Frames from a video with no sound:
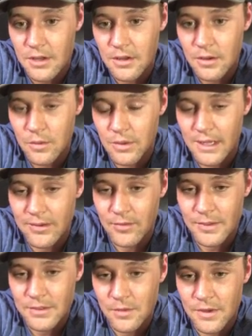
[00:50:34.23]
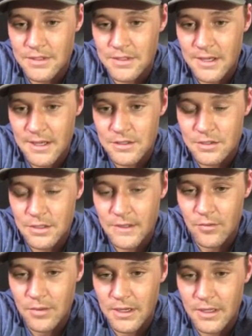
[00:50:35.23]
we'll get everybody's questions answered, and
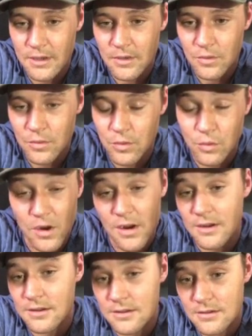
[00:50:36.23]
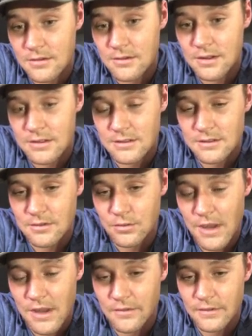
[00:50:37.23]
everybody will rock this
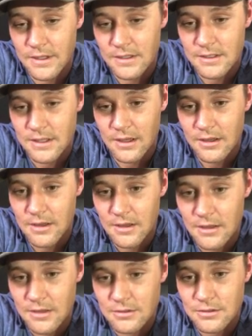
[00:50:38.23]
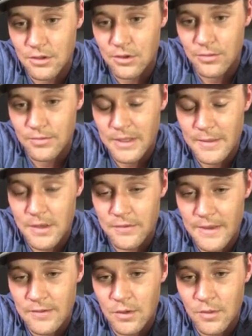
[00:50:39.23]
round of DSK. So let me know if you
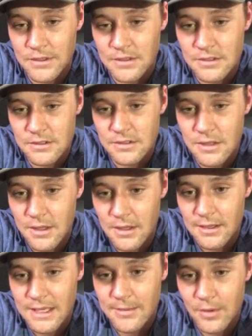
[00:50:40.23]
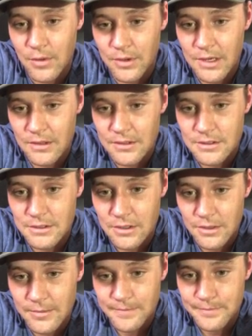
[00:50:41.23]
have any questions. Keep on killing it,
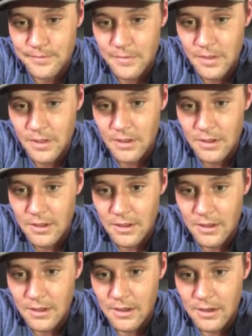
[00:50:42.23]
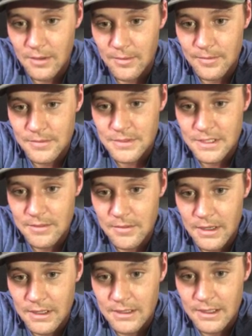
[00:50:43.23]
y'all. See if
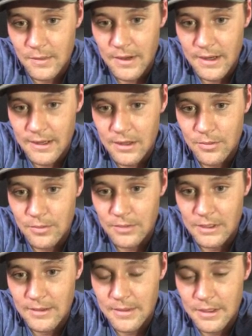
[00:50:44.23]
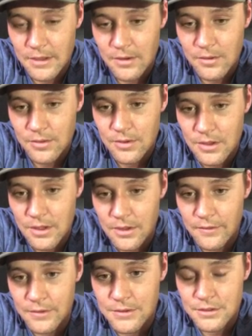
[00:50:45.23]
by any way I can help, let me know.
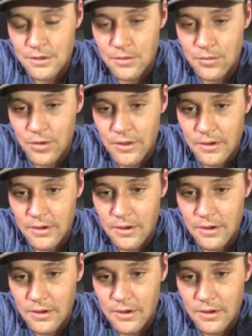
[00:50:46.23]
For sure, brother.